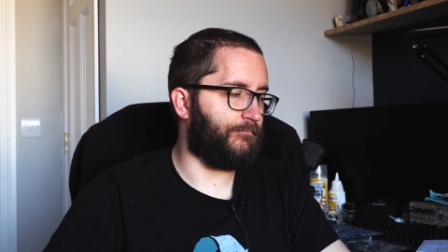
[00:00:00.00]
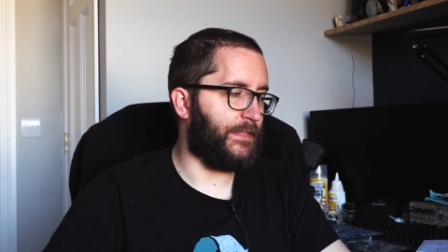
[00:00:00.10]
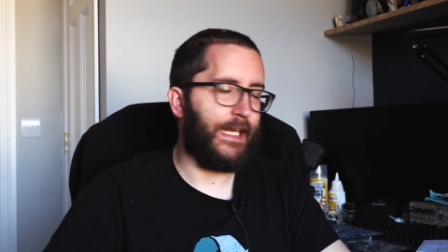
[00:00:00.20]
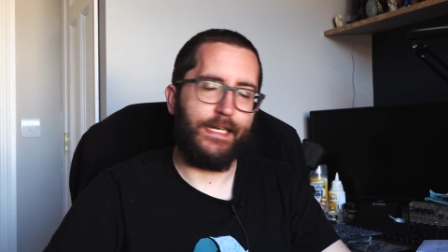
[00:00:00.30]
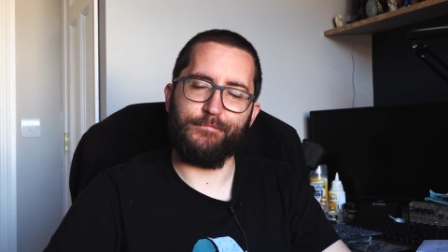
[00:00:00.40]

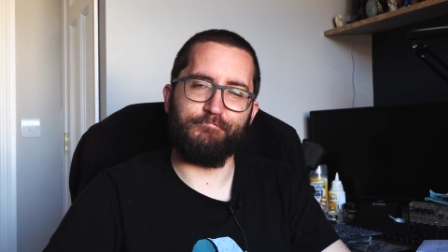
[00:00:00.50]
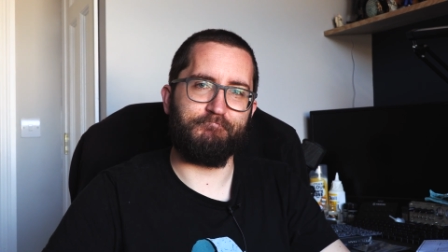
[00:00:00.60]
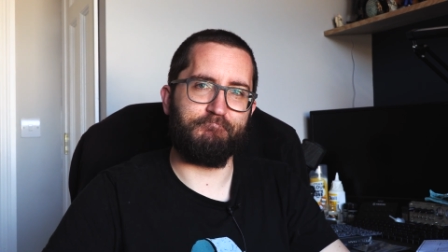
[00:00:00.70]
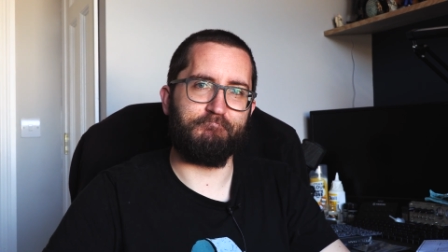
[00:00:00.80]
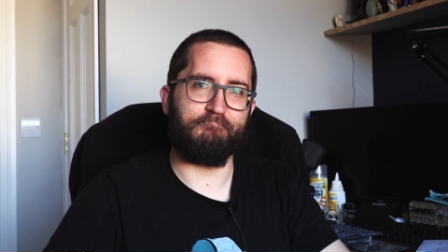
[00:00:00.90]
Yeah,
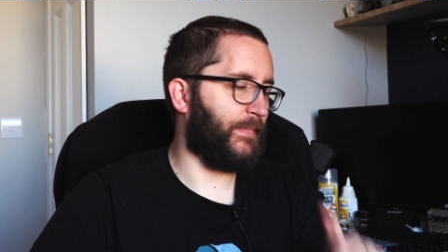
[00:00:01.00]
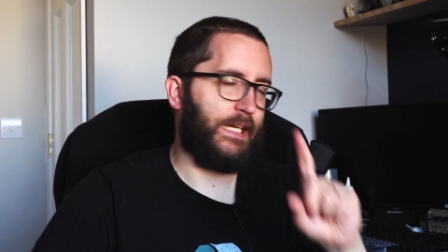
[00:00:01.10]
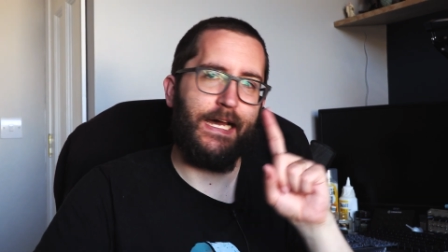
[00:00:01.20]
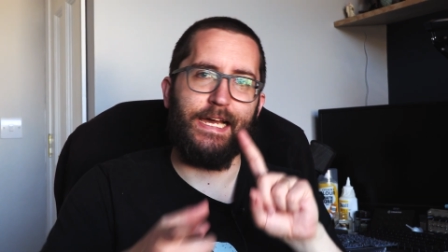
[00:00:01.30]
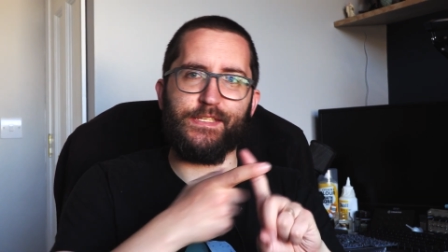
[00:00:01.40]

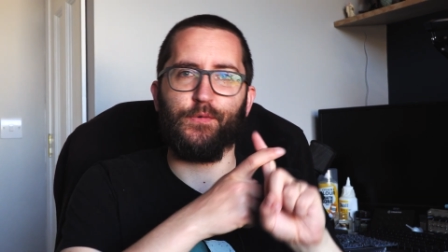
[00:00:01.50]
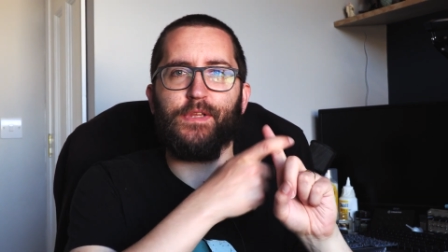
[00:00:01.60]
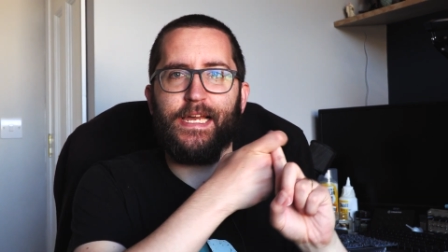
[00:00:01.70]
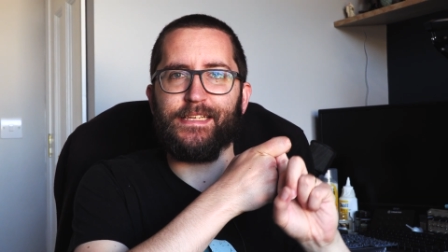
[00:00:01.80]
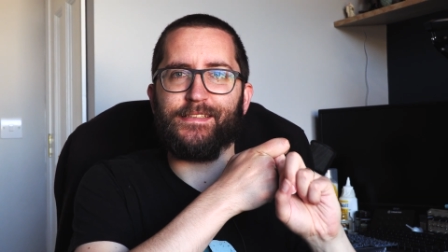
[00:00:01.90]
I
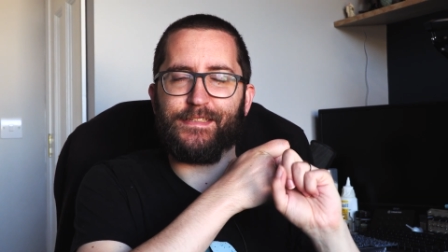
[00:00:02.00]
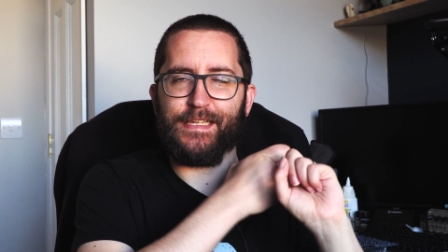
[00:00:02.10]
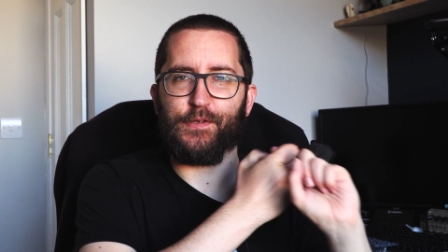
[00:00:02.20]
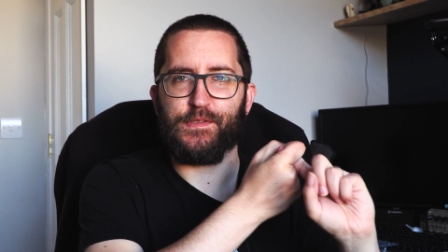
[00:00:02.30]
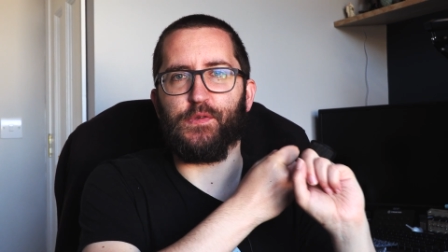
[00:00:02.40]
don't like
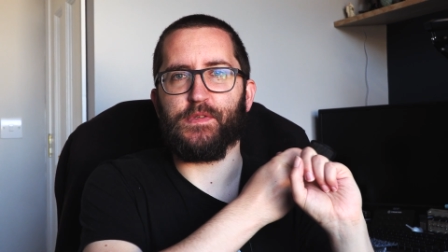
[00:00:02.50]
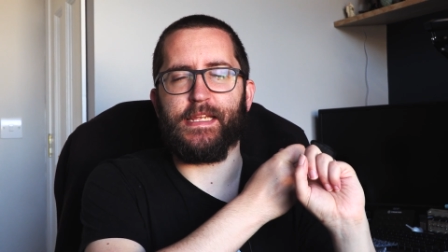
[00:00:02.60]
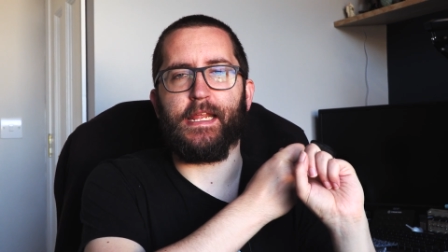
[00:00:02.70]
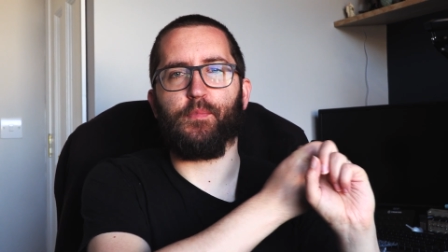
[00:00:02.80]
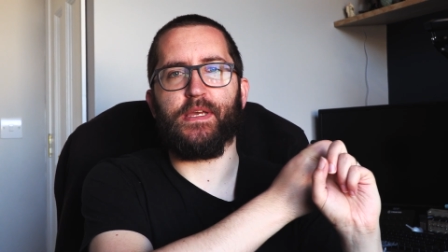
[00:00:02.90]
that there's no
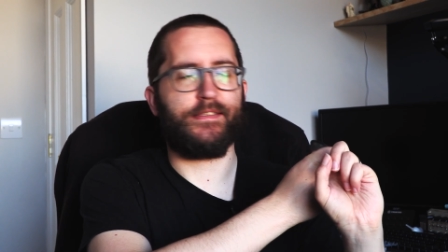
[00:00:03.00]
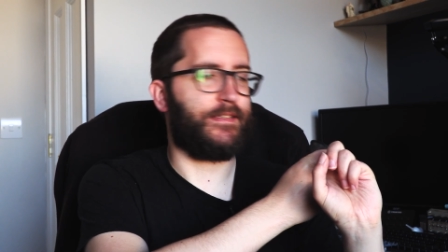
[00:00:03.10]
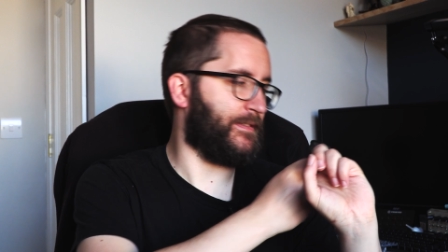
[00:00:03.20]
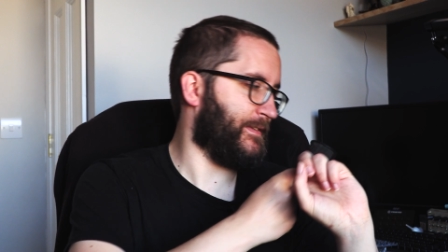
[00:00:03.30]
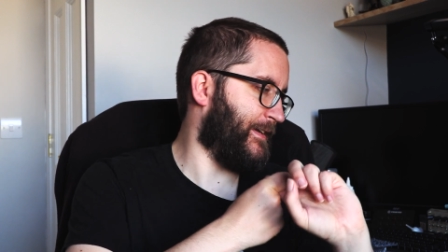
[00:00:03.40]
scenic
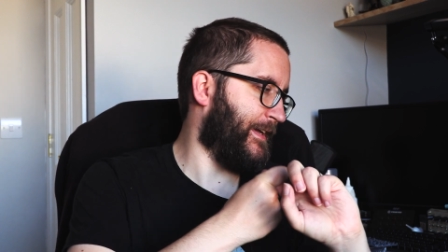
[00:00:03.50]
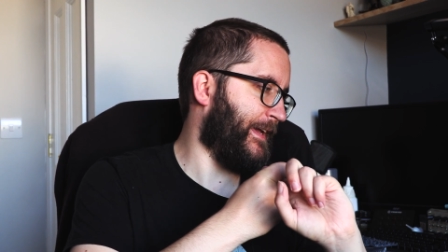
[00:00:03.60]
bases.